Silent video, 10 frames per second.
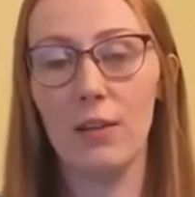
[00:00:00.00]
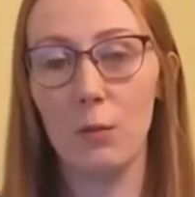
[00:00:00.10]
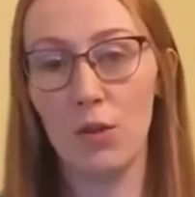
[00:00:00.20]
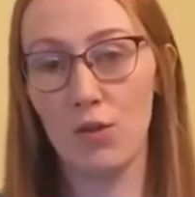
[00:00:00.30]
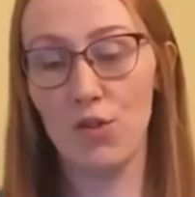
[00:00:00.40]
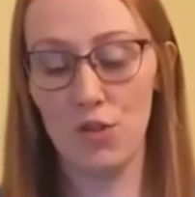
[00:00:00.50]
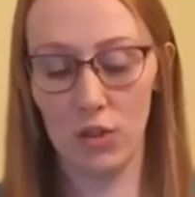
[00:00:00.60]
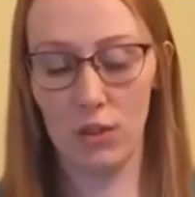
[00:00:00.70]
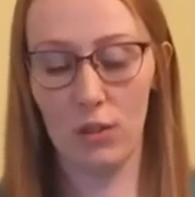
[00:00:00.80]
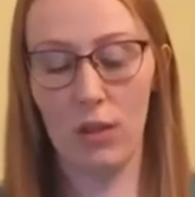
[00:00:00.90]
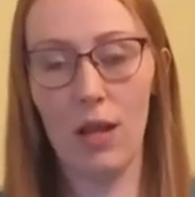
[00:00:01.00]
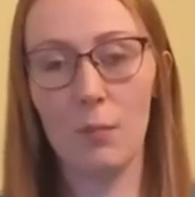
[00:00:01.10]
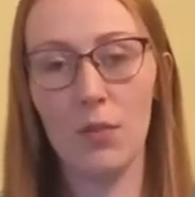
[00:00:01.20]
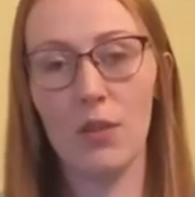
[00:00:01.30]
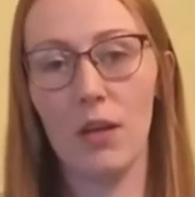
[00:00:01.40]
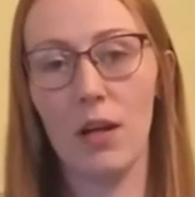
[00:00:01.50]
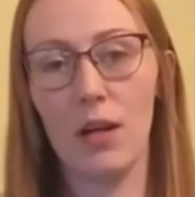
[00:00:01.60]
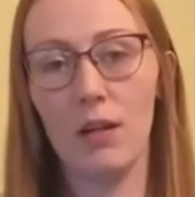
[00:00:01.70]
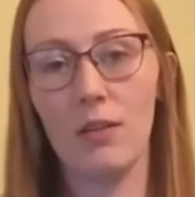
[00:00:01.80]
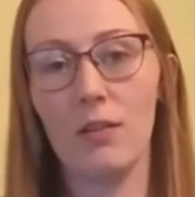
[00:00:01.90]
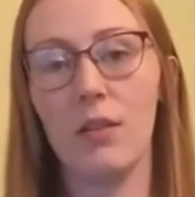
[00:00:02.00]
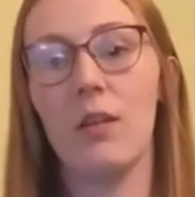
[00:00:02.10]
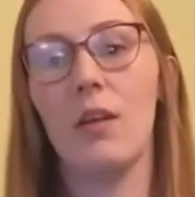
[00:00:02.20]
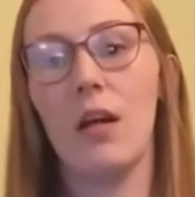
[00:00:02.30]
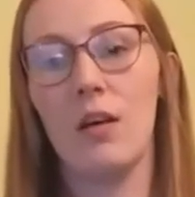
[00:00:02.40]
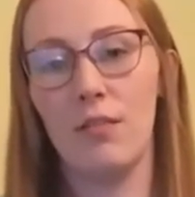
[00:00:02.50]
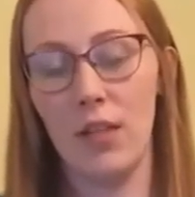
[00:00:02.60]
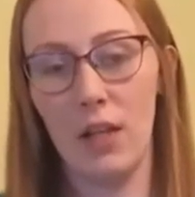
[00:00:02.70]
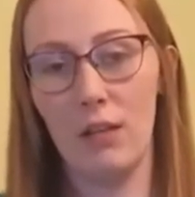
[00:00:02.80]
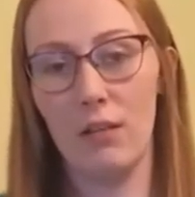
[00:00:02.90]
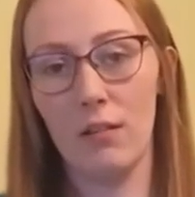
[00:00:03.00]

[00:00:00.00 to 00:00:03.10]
which is just clapping your hands, friend.